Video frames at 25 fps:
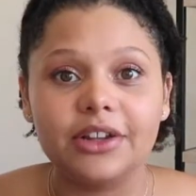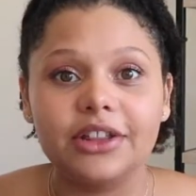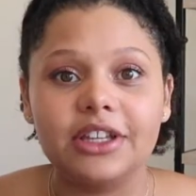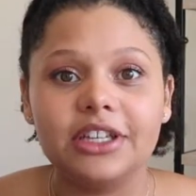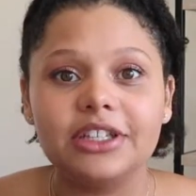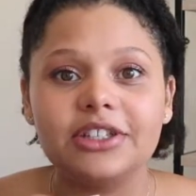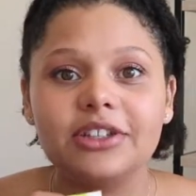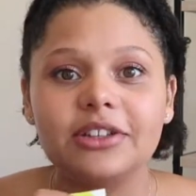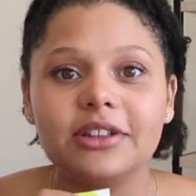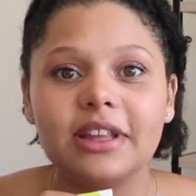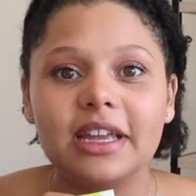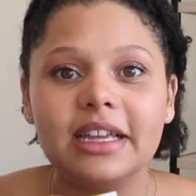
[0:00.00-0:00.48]

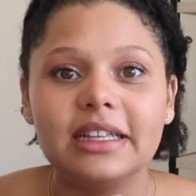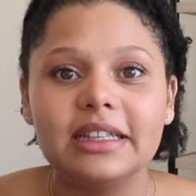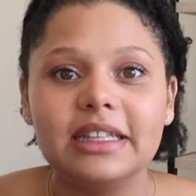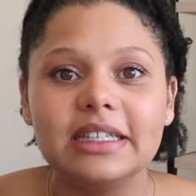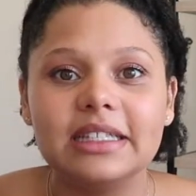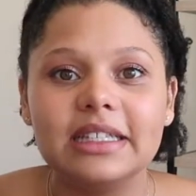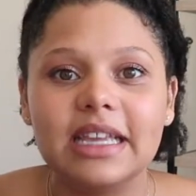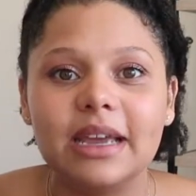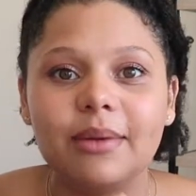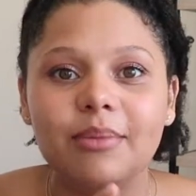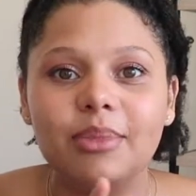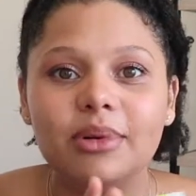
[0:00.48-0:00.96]
These are like the
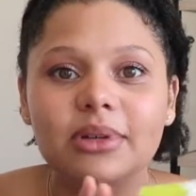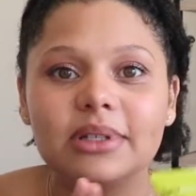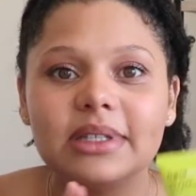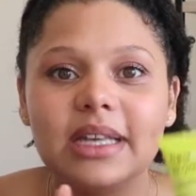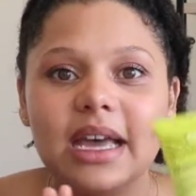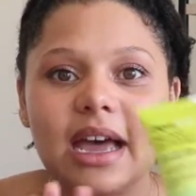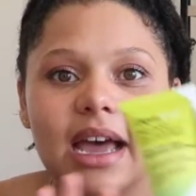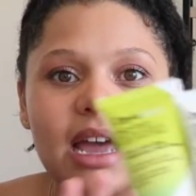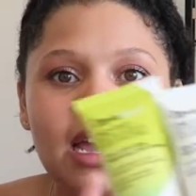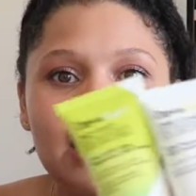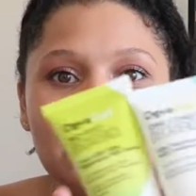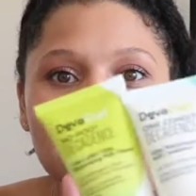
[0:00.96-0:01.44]
sample
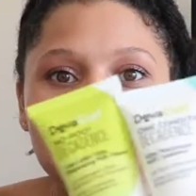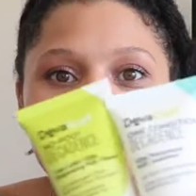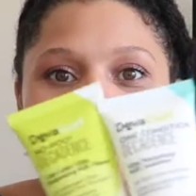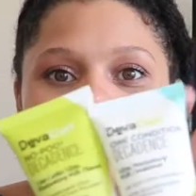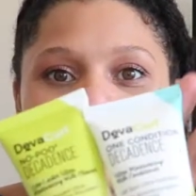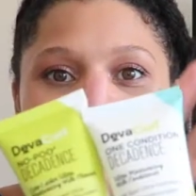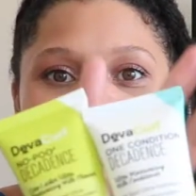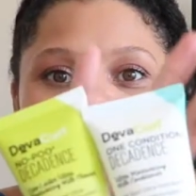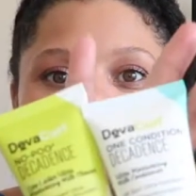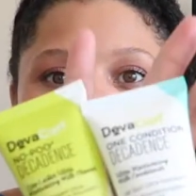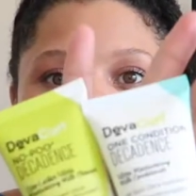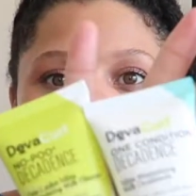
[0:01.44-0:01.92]

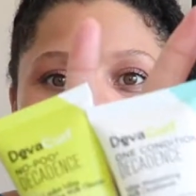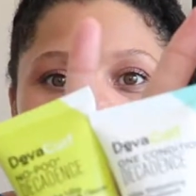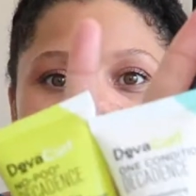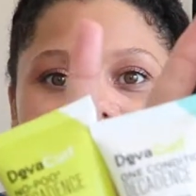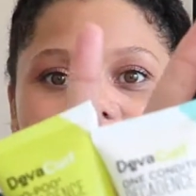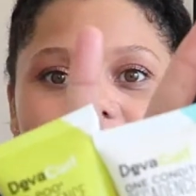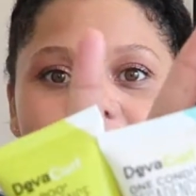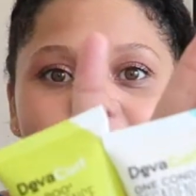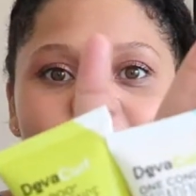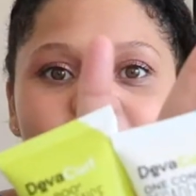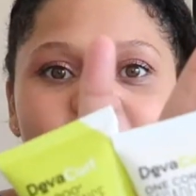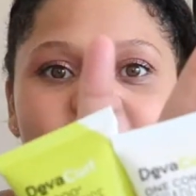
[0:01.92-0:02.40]
sizes that
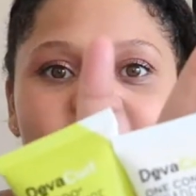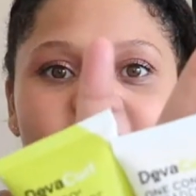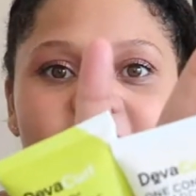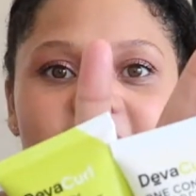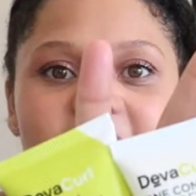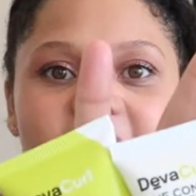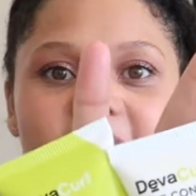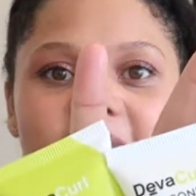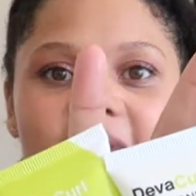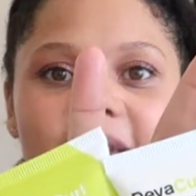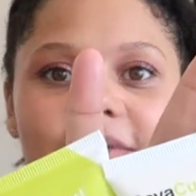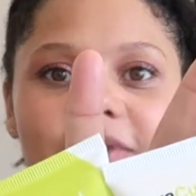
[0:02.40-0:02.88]
I'm about to
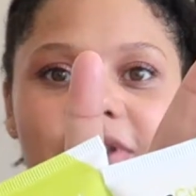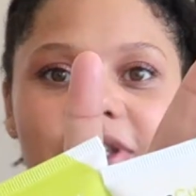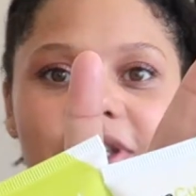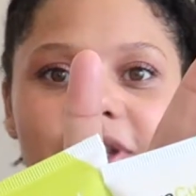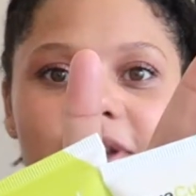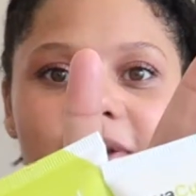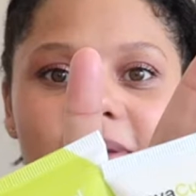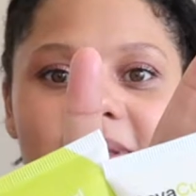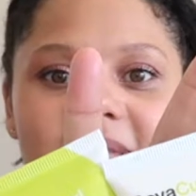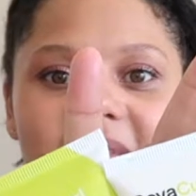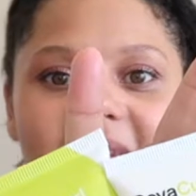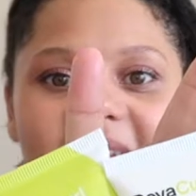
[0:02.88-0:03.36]
gift to
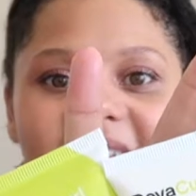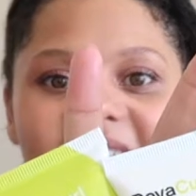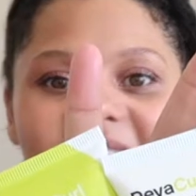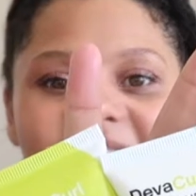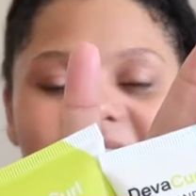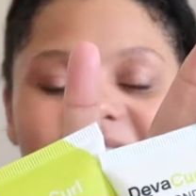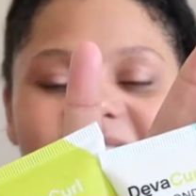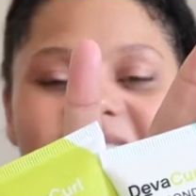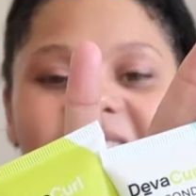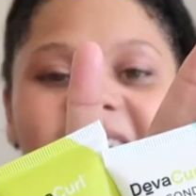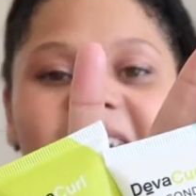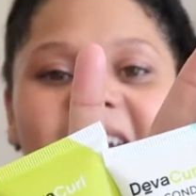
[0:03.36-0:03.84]
those gals,